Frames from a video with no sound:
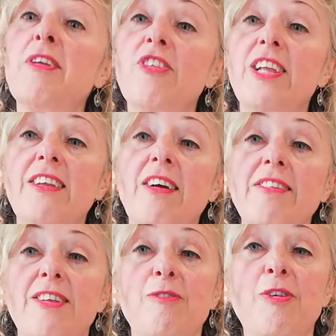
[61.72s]
in
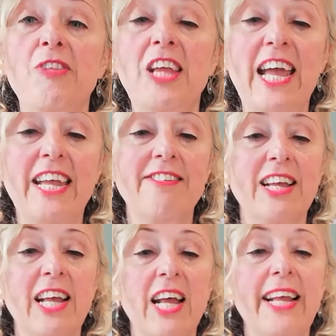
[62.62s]
1958,
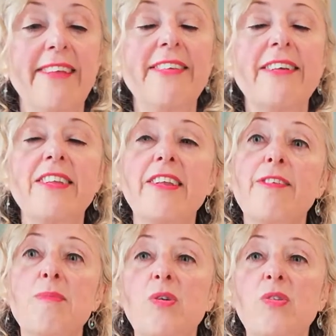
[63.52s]
is set in a
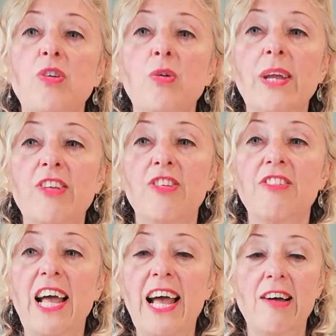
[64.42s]
small Norwegian
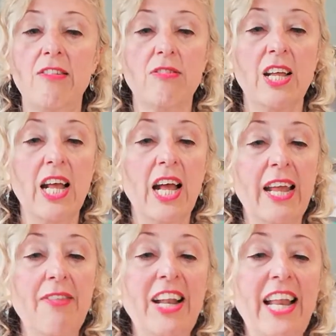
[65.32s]
town in
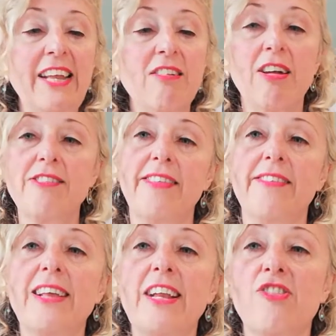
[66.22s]
the late 19th
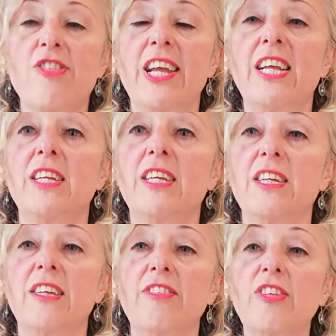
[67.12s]
century.
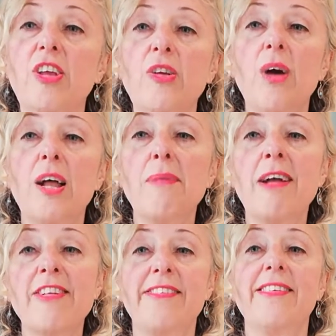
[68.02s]
Two
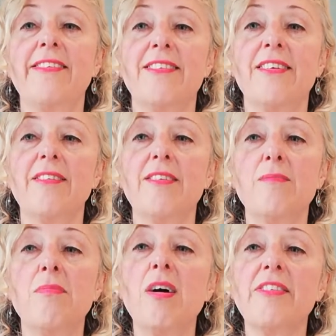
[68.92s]
unmarried sisters,
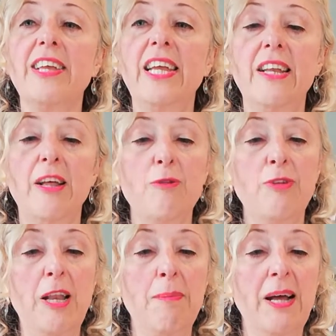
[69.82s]
Martine and
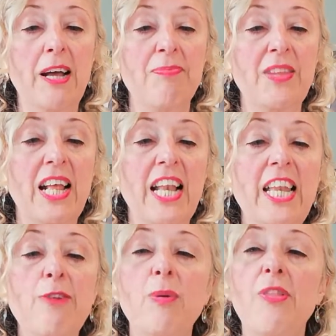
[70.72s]
Philippa,
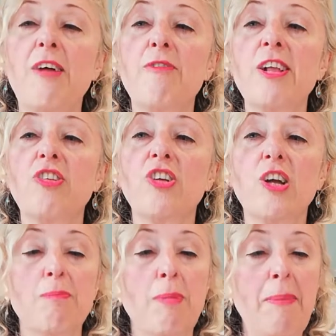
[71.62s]
live with their French
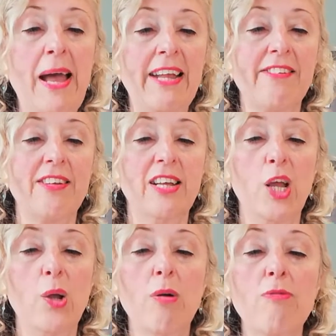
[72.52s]
cook Babette,
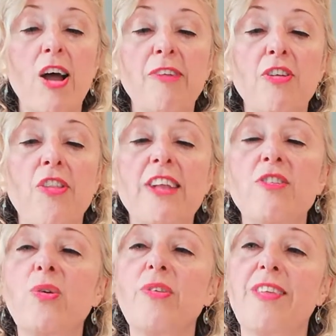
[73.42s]
who arrived on their
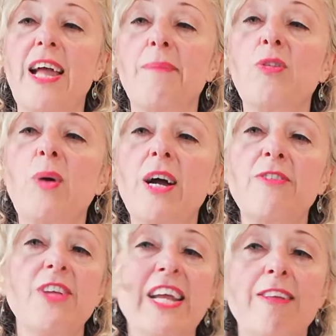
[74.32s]
doorstep 12
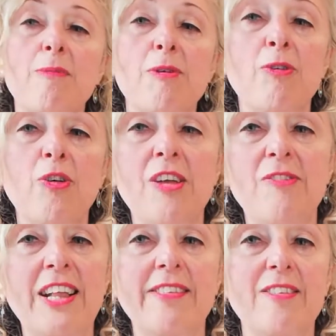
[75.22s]
years before the
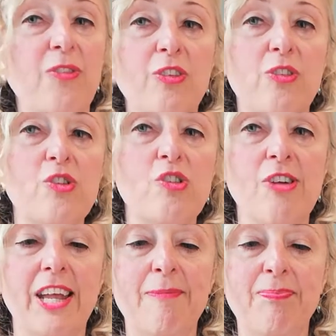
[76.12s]
events of the story.